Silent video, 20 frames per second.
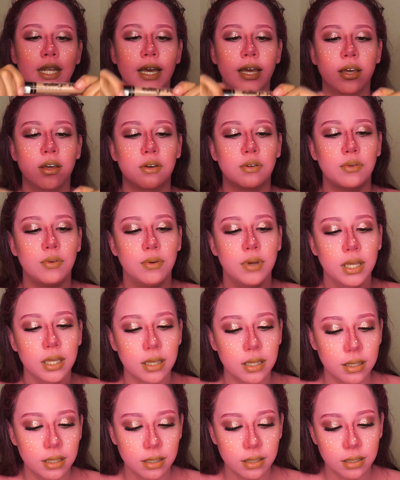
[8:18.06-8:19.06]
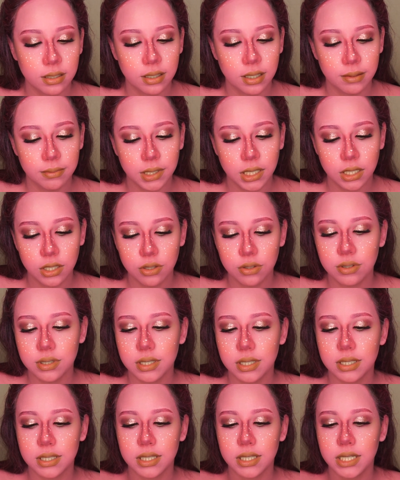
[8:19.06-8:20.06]
Now I'm gonna
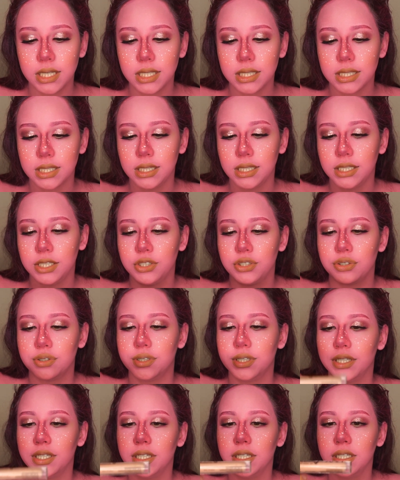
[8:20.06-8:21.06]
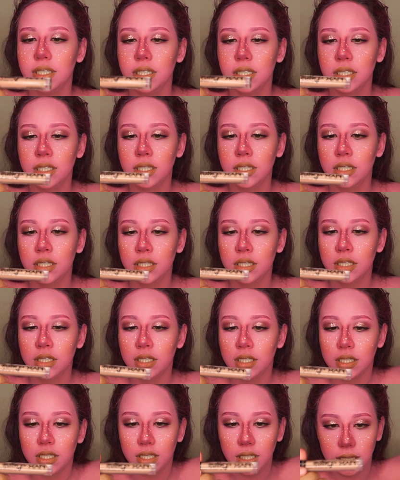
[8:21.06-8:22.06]
use this NYX Lingerie
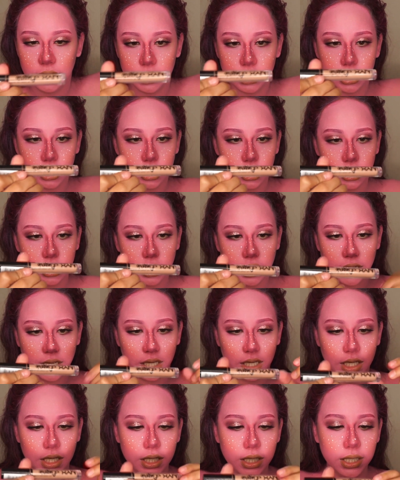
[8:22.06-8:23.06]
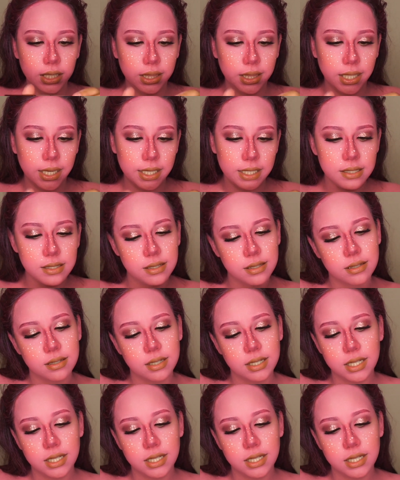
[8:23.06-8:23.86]
in the shade Lace